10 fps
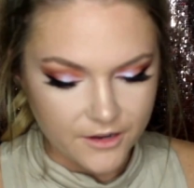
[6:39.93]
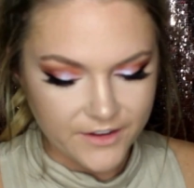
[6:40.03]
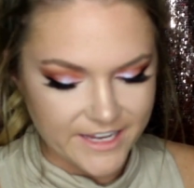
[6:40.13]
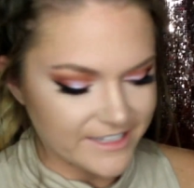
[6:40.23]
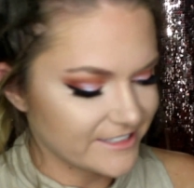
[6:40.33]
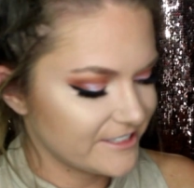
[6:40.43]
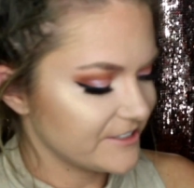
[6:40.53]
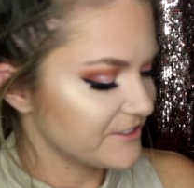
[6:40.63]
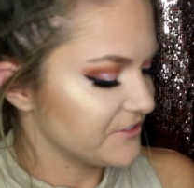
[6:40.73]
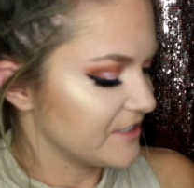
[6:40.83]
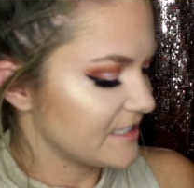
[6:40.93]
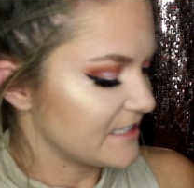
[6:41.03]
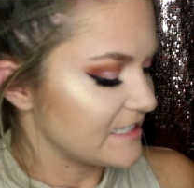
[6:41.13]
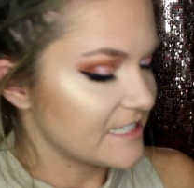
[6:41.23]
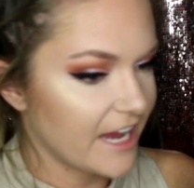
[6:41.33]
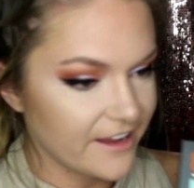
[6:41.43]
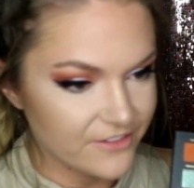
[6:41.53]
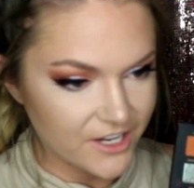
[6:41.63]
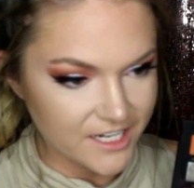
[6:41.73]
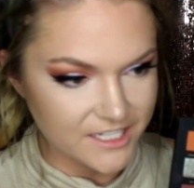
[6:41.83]
Okay, to dive
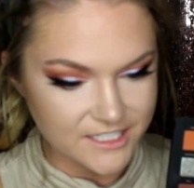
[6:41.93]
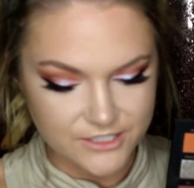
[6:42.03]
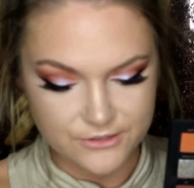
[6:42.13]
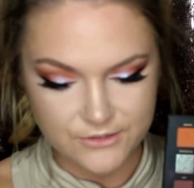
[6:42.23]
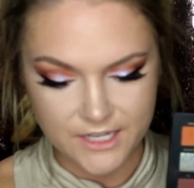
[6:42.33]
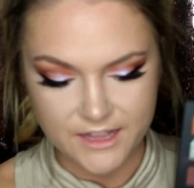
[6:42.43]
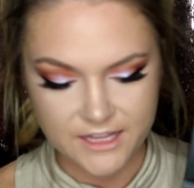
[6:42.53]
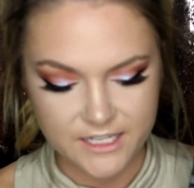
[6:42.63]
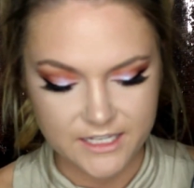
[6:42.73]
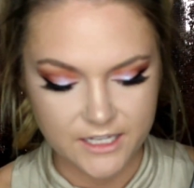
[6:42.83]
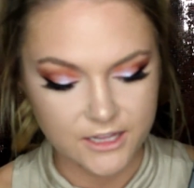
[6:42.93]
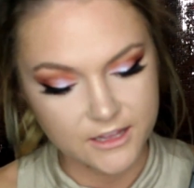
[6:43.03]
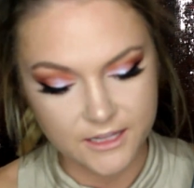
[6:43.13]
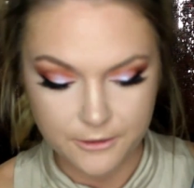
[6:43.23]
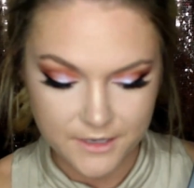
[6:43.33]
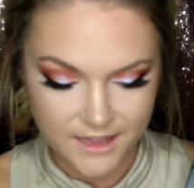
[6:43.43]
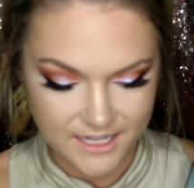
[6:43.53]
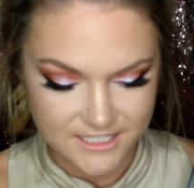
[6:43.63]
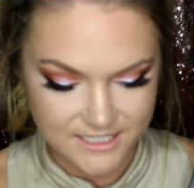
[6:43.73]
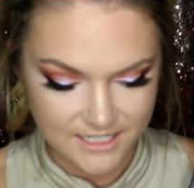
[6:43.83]
on into the lower
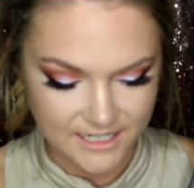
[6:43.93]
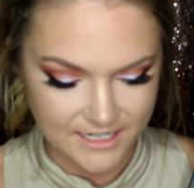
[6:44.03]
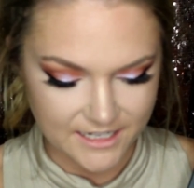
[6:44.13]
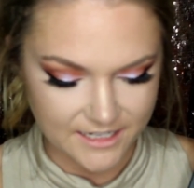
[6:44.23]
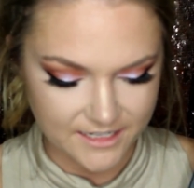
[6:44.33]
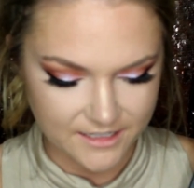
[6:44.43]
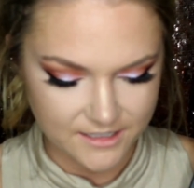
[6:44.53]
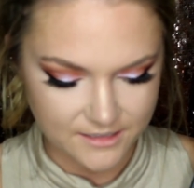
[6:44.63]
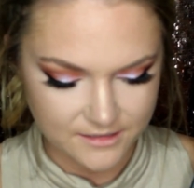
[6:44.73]
lash line,